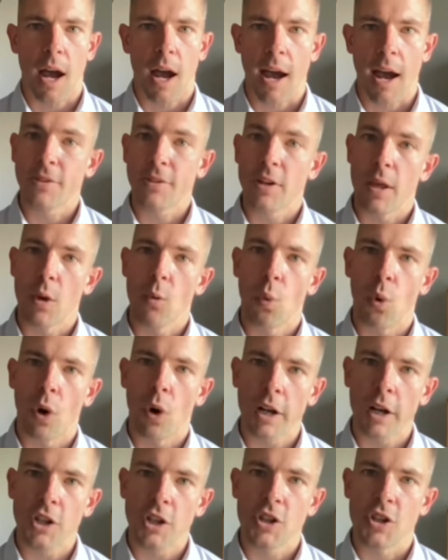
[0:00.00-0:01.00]
after they
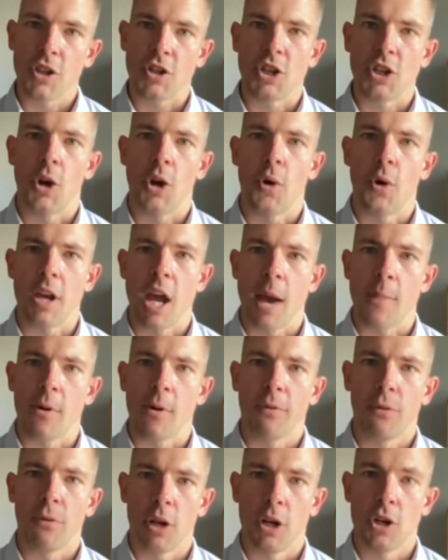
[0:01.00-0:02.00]
watched the security camera
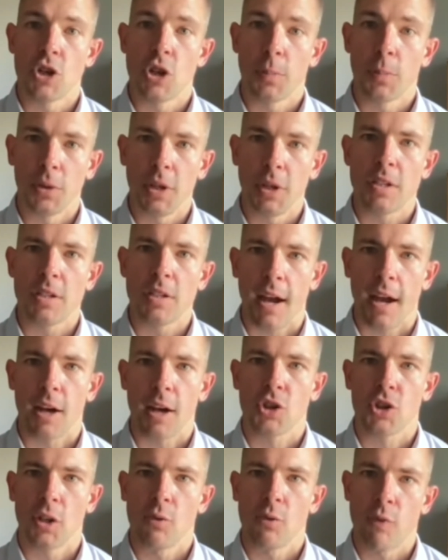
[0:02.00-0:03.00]
footage, the police
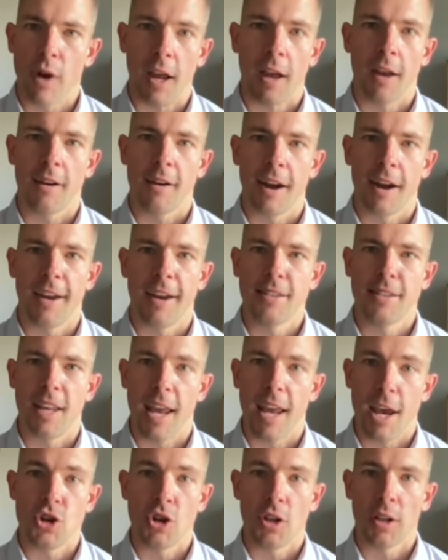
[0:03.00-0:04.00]
actually recognized
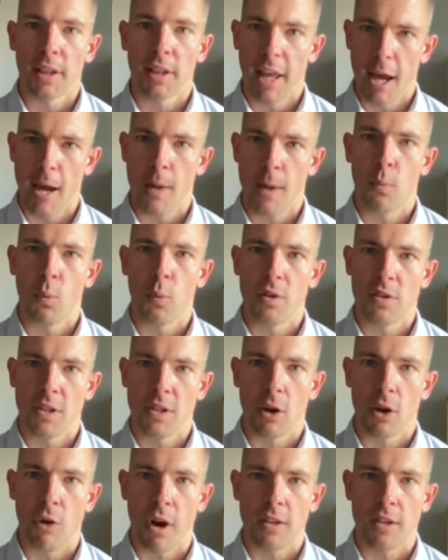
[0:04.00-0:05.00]
that Agent Lamb was
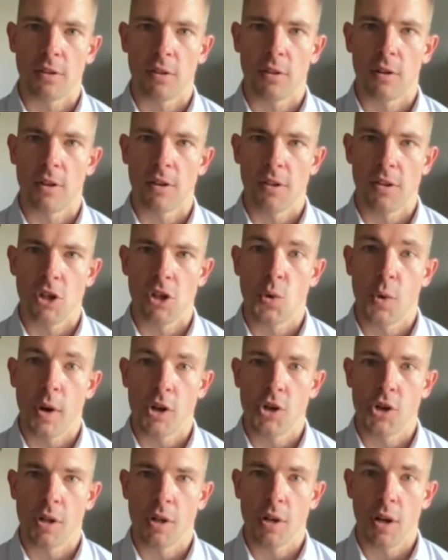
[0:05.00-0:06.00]
the aggressor in the
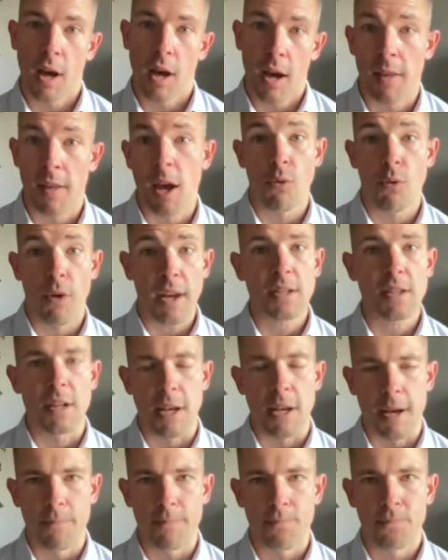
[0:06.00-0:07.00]
situation, and they arrested
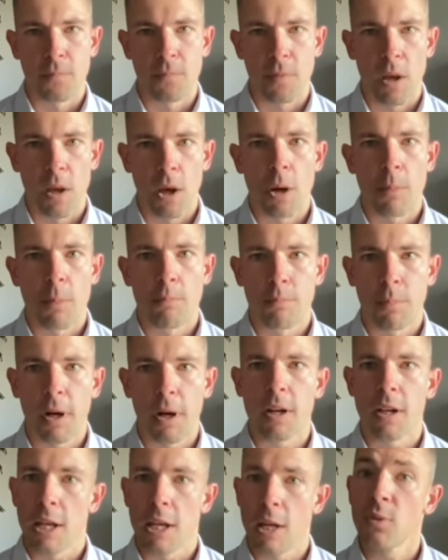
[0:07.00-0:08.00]
him.
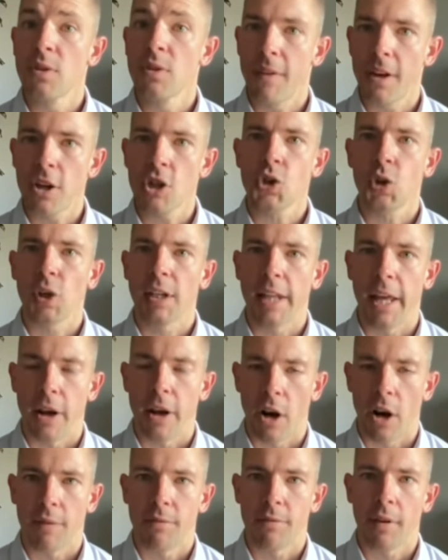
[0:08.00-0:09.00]
But he was eventually
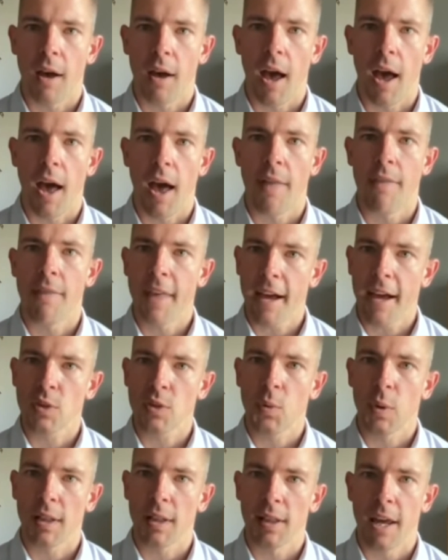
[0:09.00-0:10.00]
let off, and
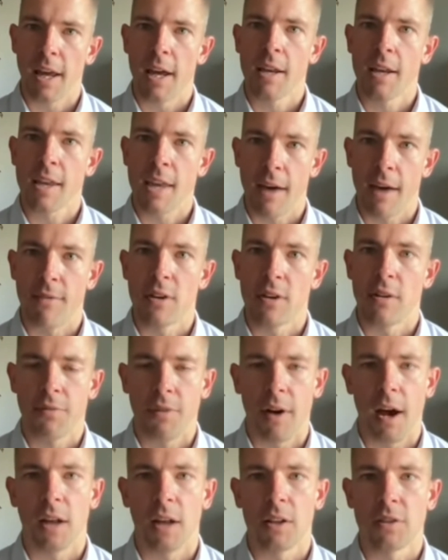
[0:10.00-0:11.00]
that's what led Kevin to
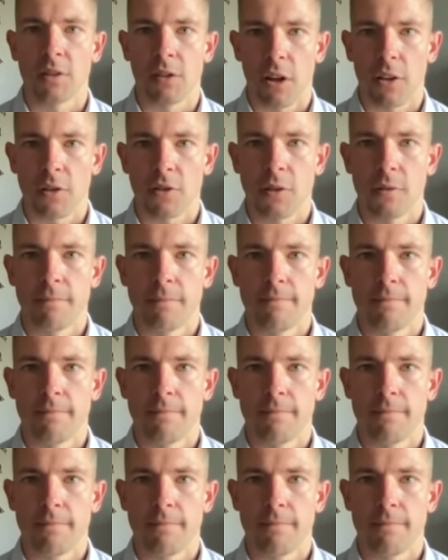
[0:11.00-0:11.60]
file his lawsuit.